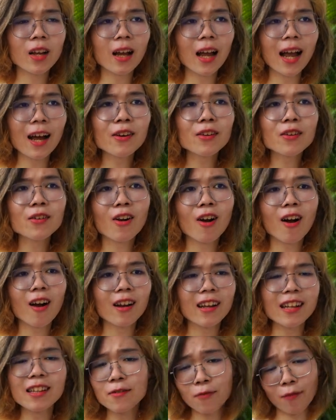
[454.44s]
how do you call
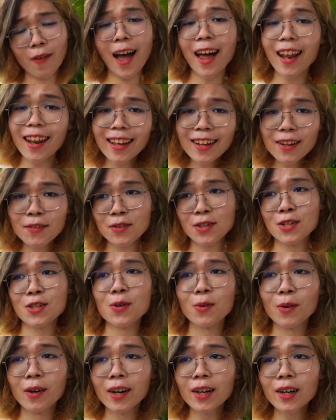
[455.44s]
it it's phallic for
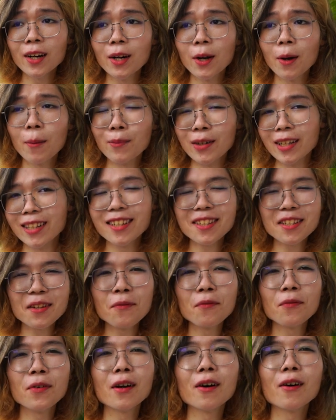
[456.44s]
sure but it
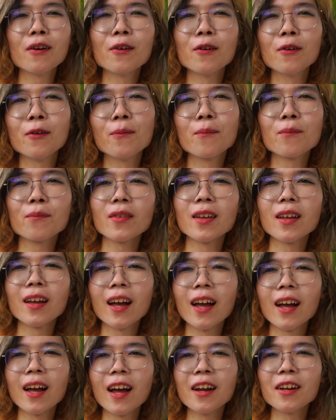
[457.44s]
doesn't feel
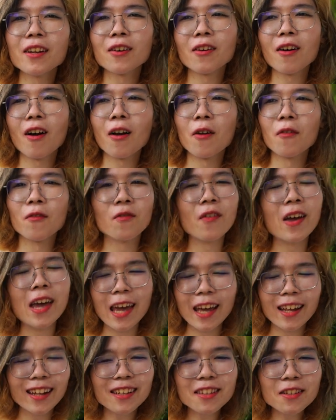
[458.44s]
how do you call it?
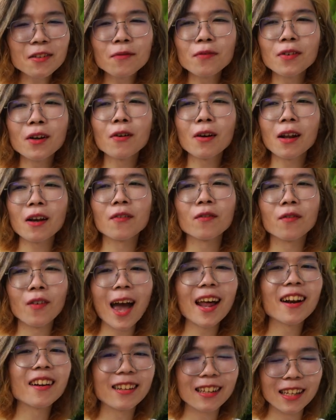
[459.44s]
It doesn't feel like
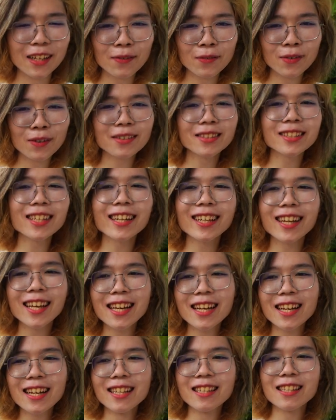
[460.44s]
vanity. It feels like
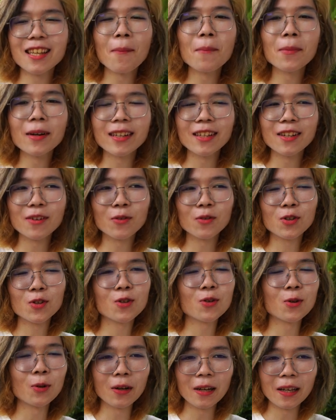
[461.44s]
somebody who
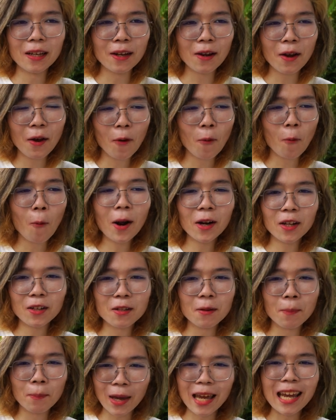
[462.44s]
truly wanted
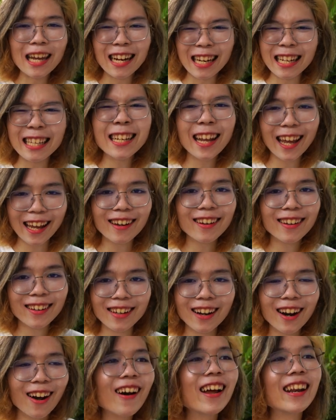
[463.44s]
to paint a dick,
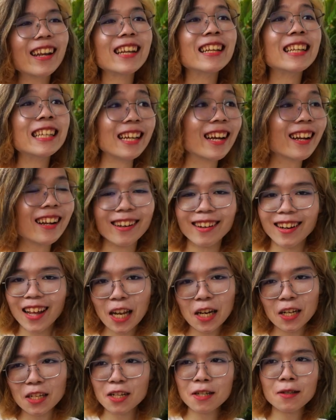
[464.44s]
you know, and they did it,
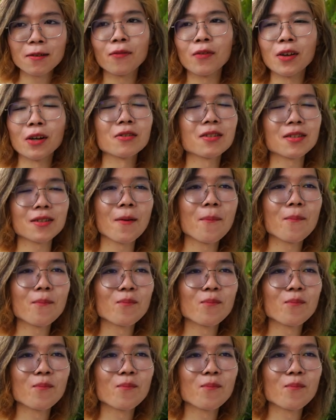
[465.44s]
and it just feels